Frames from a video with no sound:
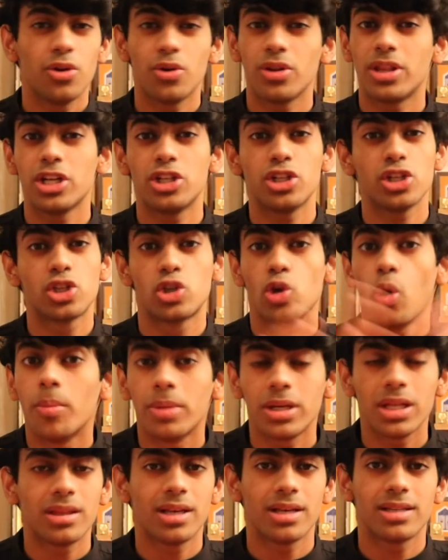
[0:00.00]
you know, there are just so
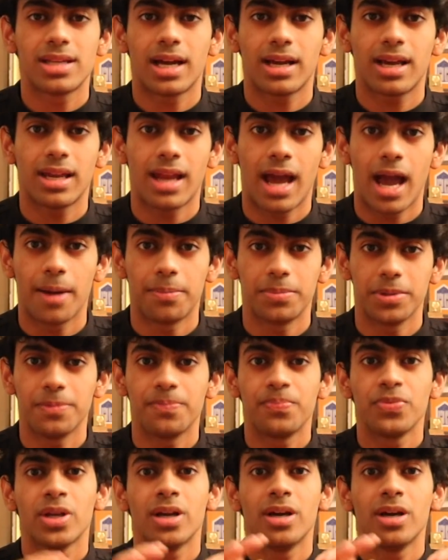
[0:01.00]
many things that can happen.